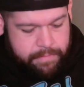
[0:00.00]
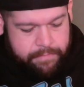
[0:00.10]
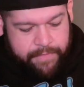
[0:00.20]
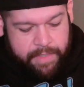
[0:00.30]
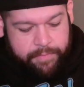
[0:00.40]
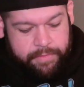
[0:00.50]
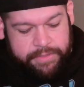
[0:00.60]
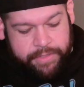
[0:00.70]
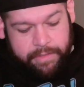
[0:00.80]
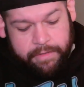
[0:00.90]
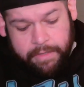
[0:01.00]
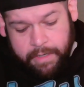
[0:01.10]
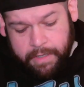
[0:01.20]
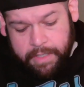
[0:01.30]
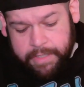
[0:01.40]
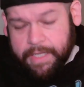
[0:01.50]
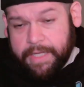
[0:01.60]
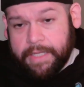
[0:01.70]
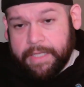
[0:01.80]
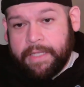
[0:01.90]
Finally pulled the trigger on
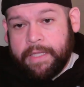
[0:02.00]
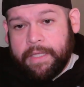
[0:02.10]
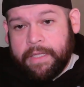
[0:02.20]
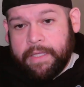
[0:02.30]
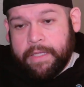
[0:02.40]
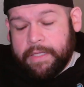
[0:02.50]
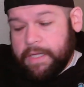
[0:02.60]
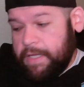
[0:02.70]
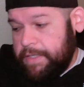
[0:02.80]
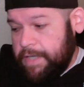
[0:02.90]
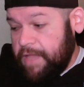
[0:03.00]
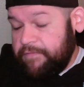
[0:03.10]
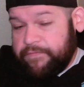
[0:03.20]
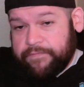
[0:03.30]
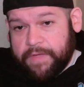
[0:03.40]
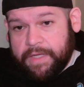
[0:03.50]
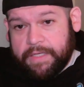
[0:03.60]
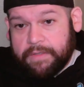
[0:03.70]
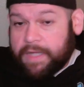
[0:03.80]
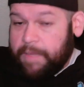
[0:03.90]
uh, a knife,
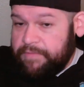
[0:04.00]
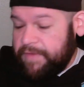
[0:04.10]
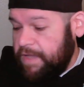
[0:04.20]
uh, a couple of